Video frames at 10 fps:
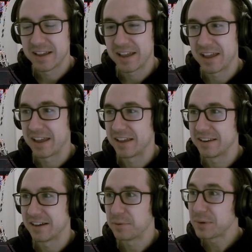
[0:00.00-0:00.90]

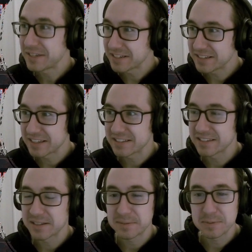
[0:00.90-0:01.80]
And we did get
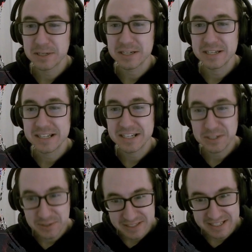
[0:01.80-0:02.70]
some
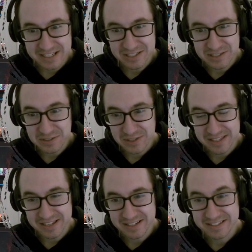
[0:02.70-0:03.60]
interesting new
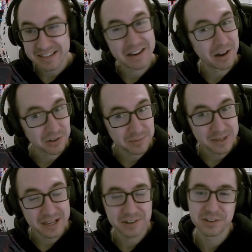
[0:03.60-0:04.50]
things in
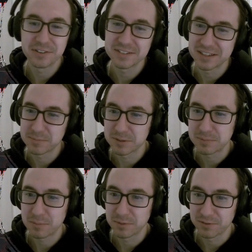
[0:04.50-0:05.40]
alchemy. I know it's not the most
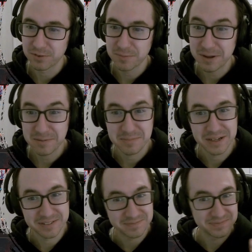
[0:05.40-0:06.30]
popular format,
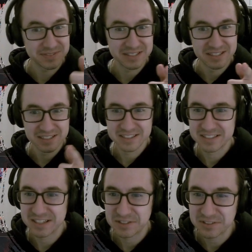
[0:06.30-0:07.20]
but
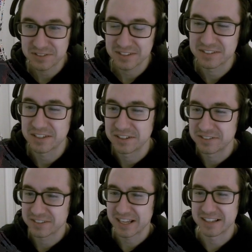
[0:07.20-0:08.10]
stay tuned. So
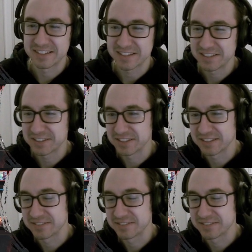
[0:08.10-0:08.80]
yeah, let's get into it.